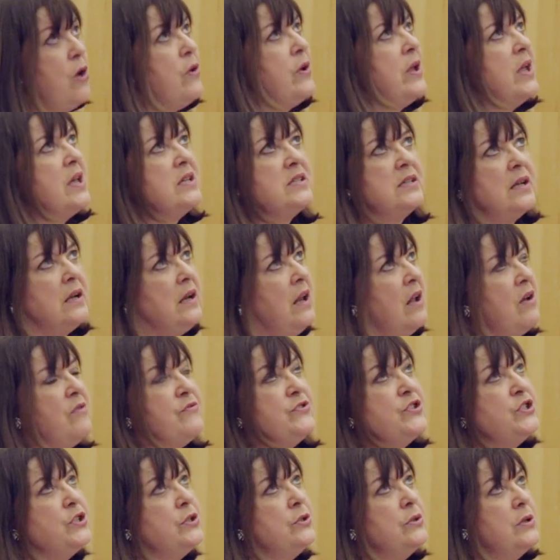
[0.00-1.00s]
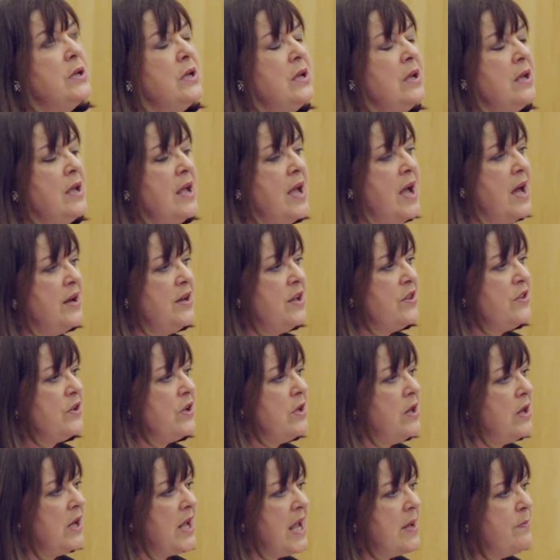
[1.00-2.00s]
oh, yes, I'd love to. Another
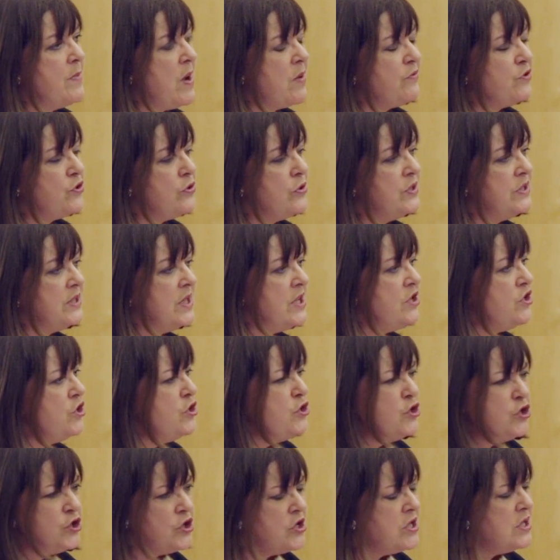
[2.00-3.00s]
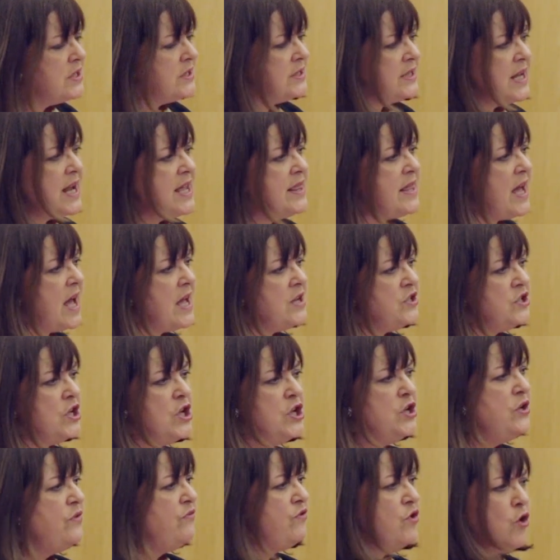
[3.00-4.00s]
girl came up to her and said, you shouldn't say that.
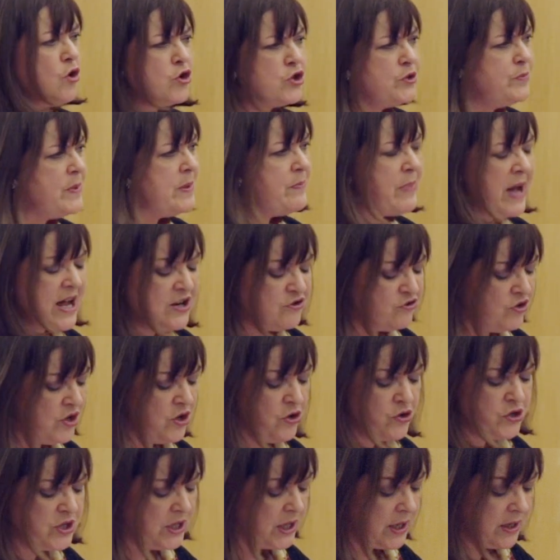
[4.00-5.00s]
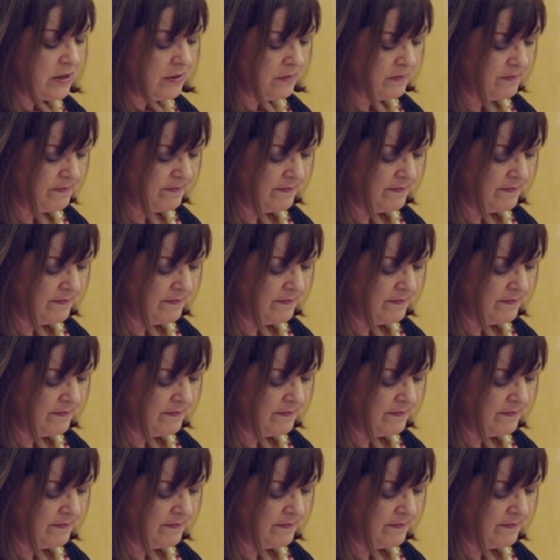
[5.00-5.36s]
You've got to be patriotic.